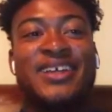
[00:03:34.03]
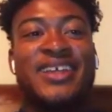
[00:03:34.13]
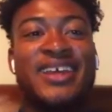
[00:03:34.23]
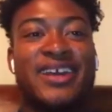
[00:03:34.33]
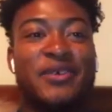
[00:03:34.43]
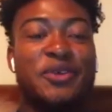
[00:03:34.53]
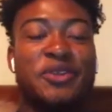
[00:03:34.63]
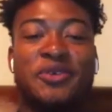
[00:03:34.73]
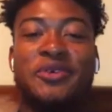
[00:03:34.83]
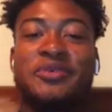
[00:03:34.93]
Yeah, we
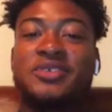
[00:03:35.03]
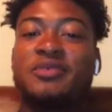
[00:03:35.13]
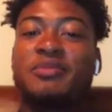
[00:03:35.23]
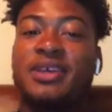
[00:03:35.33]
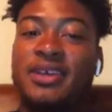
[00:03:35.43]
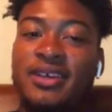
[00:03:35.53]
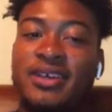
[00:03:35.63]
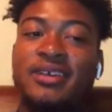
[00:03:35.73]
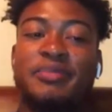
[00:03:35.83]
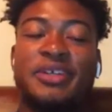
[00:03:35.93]
knew we was gonna be
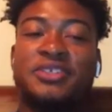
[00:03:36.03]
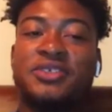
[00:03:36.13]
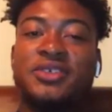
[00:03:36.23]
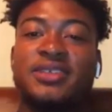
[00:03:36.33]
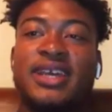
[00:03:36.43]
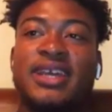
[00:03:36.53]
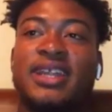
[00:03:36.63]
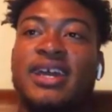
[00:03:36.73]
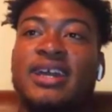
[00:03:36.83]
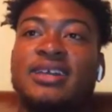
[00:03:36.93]
good, but thinking
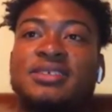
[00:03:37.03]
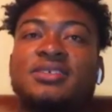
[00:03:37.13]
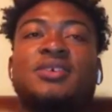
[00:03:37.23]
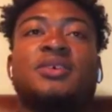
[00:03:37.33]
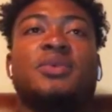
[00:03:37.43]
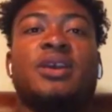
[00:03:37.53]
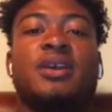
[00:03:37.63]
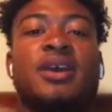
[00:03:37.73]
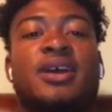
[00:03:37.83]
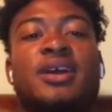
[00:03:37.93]
that because we
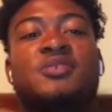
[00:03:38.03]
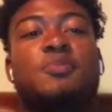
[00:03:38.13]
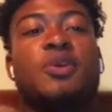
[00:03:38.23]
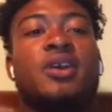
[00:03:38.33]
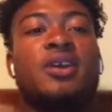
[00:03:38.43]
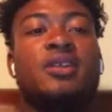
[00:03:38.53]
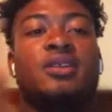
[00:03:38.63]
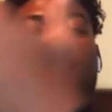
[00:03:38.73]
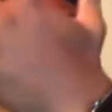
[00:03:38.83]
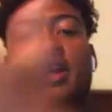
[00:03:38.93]
spring
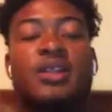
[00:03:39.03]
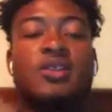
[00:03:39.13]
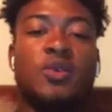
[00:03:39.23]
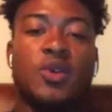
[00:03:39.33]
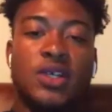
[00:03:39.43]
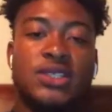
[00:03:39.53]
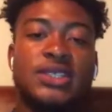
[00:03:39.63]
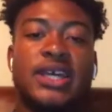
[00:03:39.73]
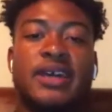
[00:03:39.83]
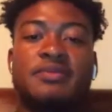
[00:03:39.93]
we had a new coaching
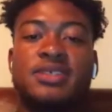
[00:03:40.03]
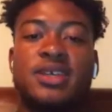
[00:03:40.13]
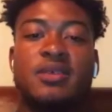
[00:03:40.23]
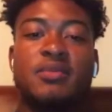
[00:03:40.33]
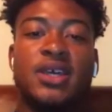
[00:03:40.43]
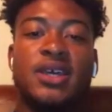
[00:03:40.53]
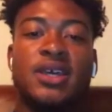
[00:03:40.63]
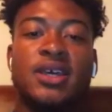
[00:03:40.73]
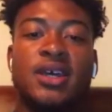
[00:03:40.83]
staff just come in,